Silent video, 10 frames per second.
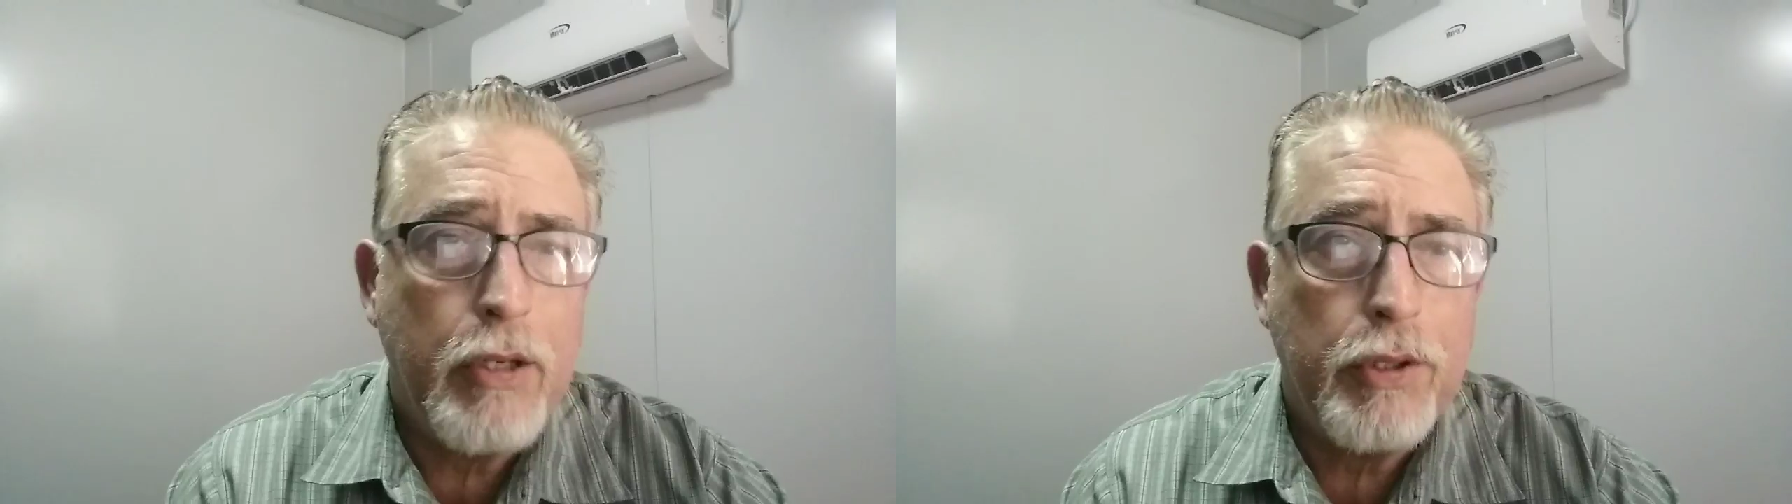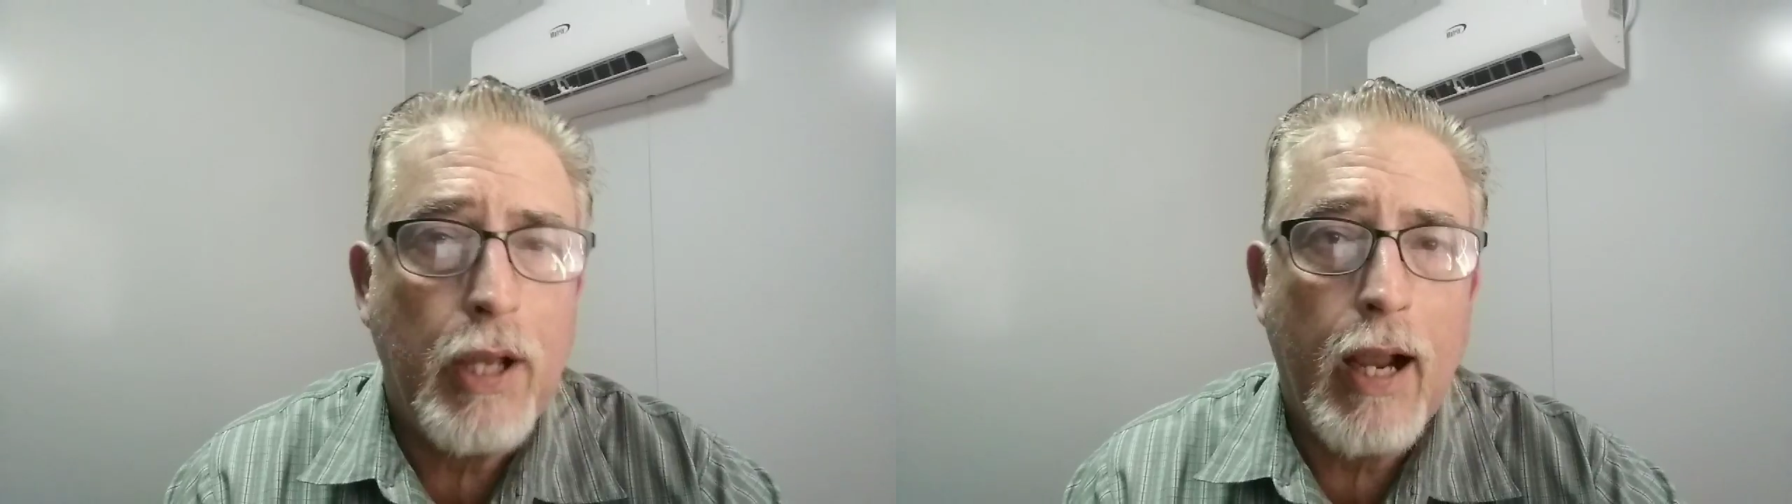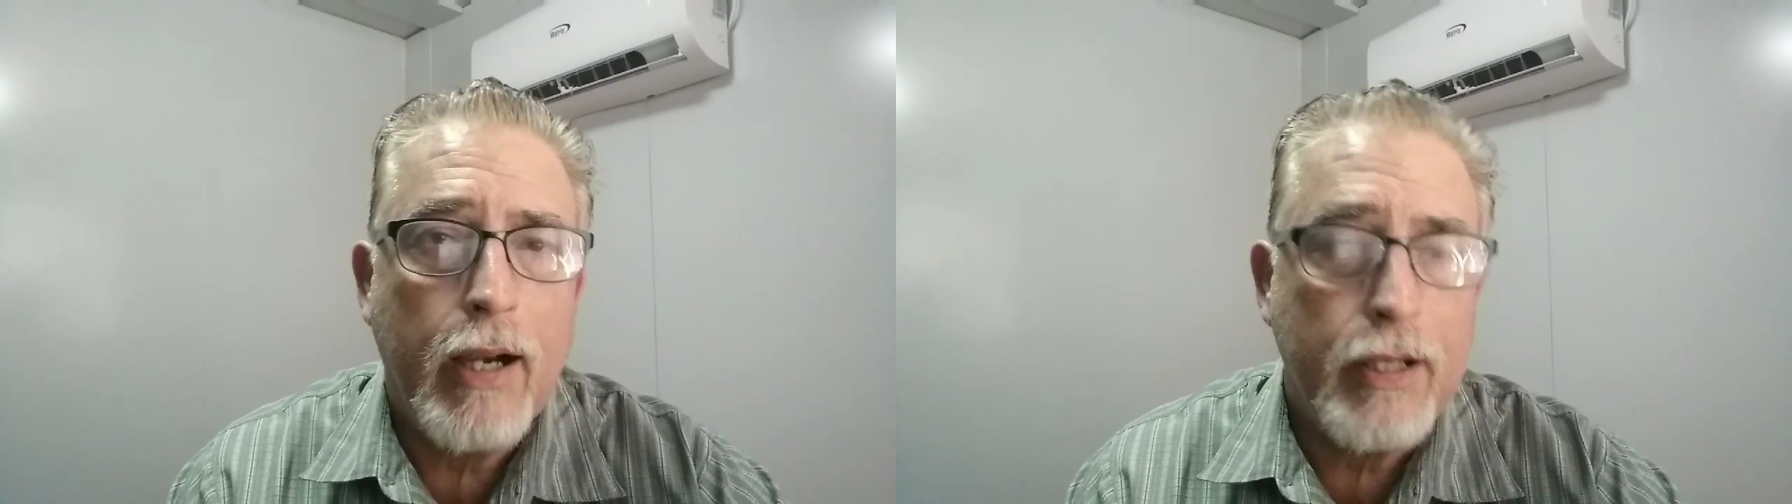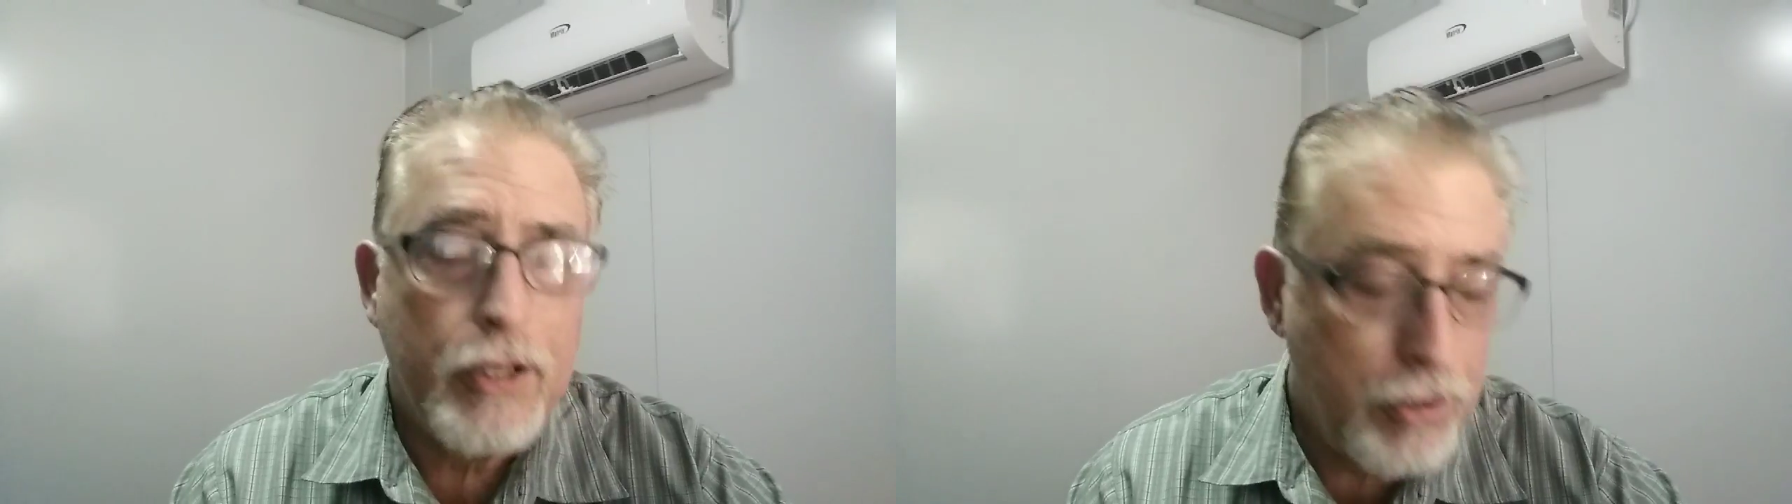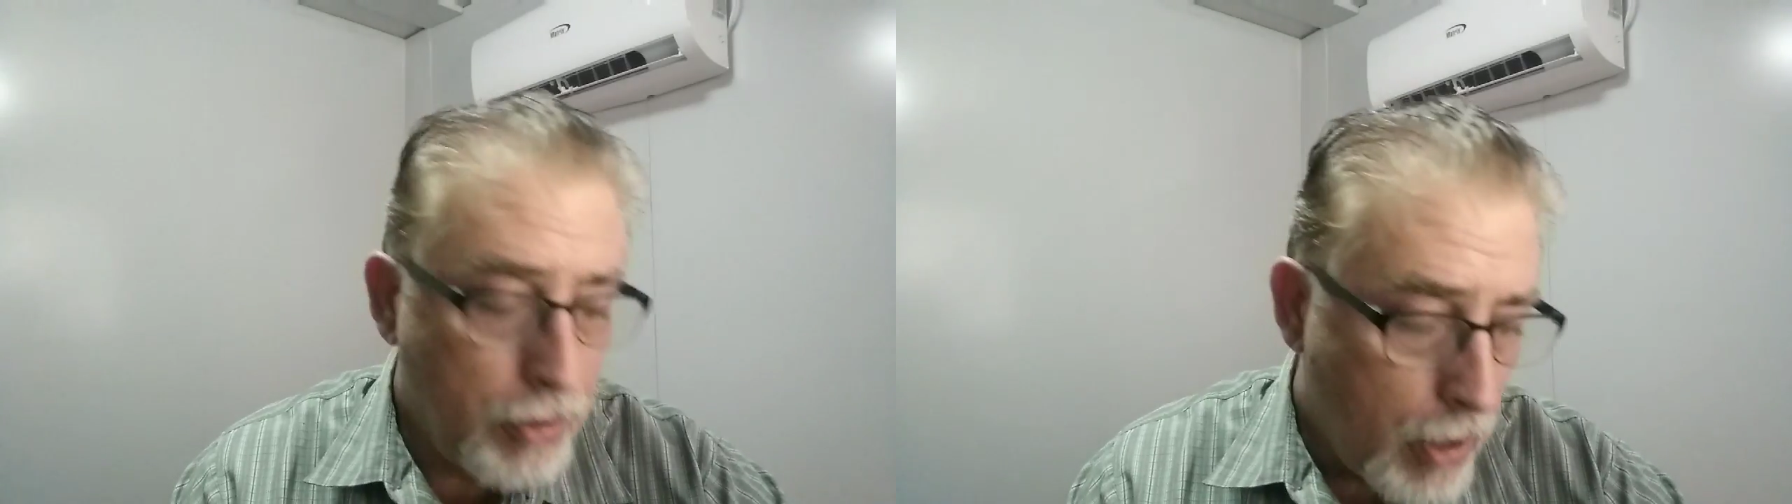you tired,
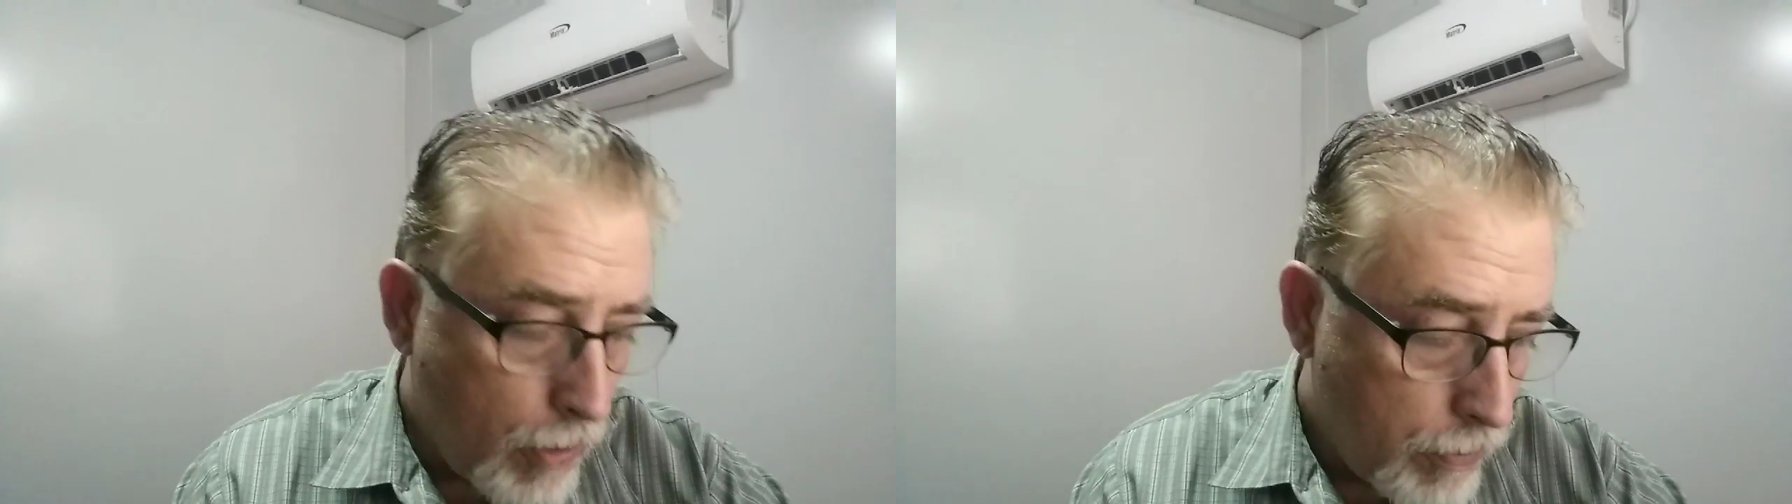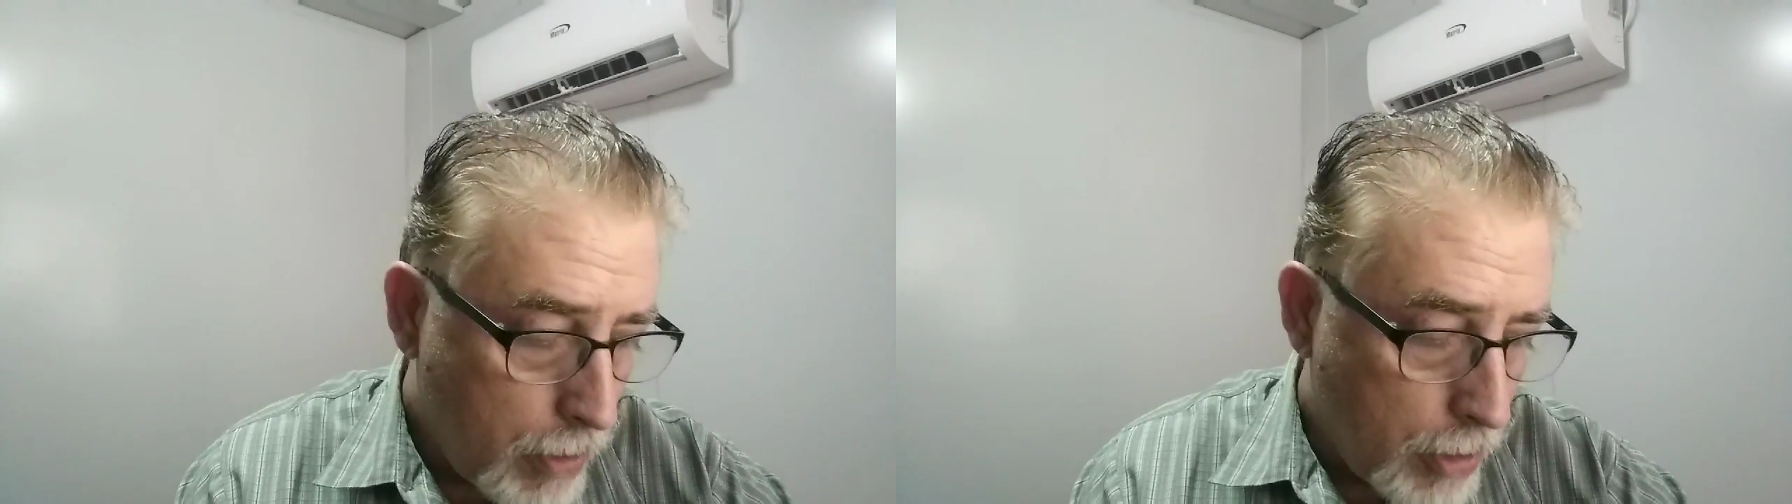as you know.